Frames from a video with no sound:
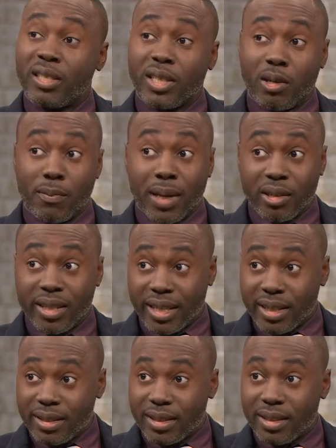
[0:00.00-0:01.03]
didn't know about
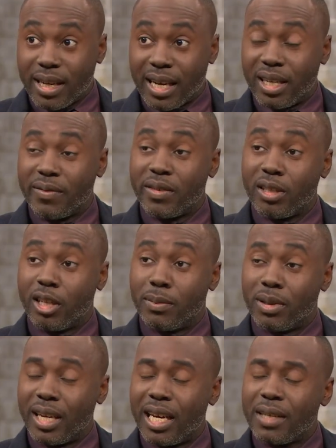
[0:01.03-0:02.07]
this. I lived a
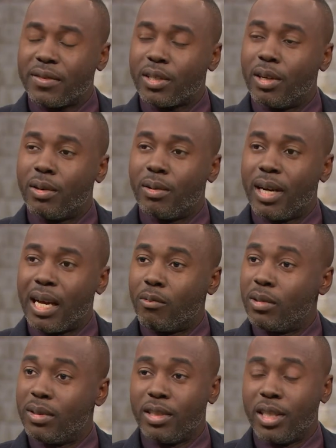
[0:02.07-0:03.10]
double life, so I
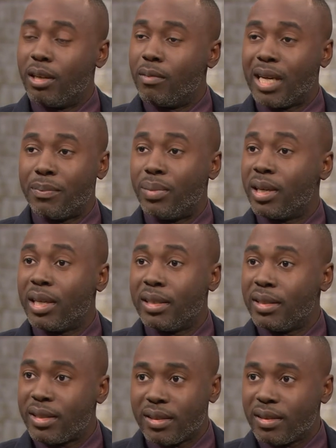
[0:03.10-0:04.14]
would, you know, my
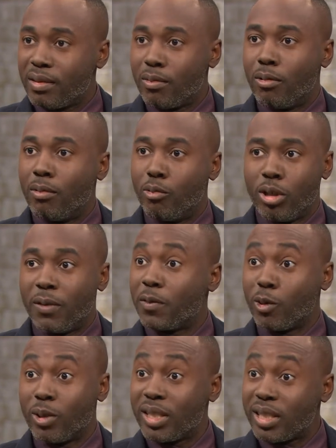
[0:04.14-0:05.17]
parents would, of
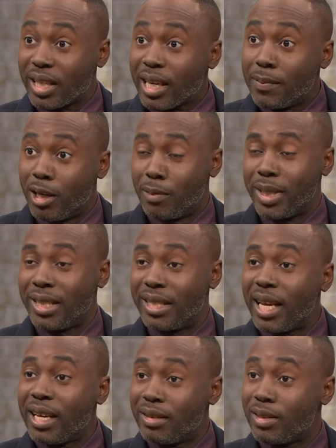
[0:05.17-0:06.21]
course, say about me
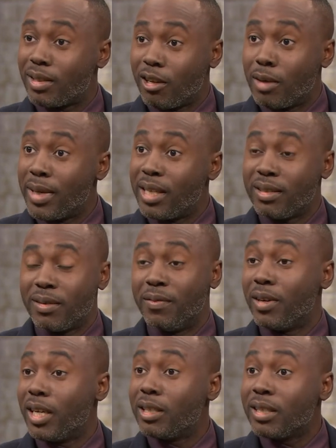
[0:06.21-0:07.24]
then, Solomon is a
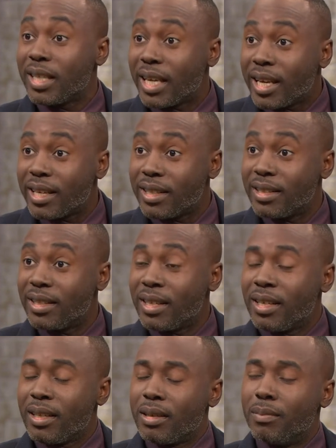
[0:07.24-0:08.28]
very good kid.
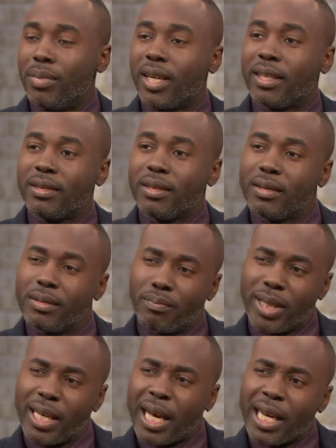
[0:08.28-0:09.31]
But
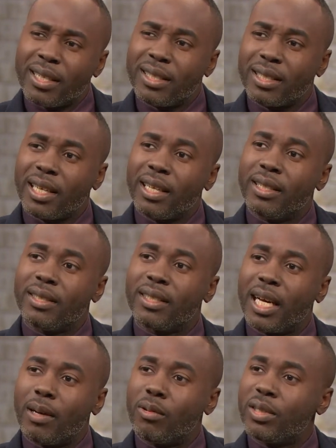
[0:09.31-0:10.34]
behind the scenes,
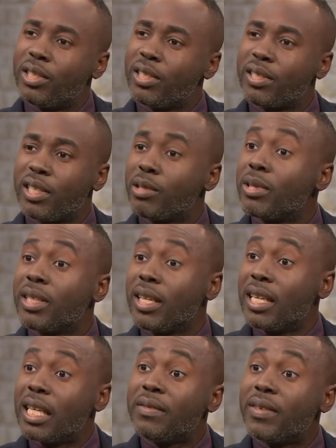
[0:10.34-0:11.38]
I was just secretly
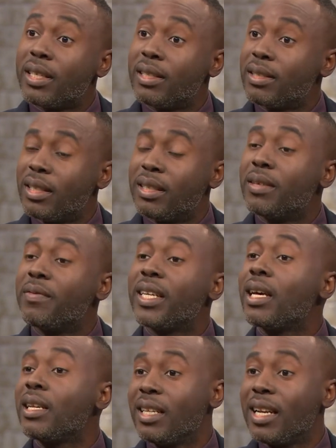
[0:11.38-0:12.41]
living a different
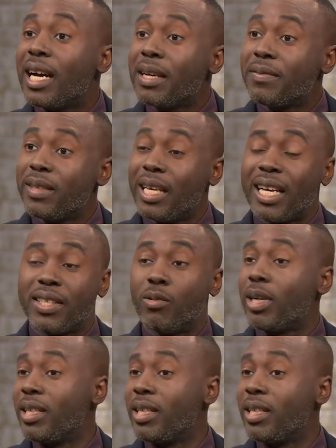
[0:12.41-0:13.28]
kind of life they had no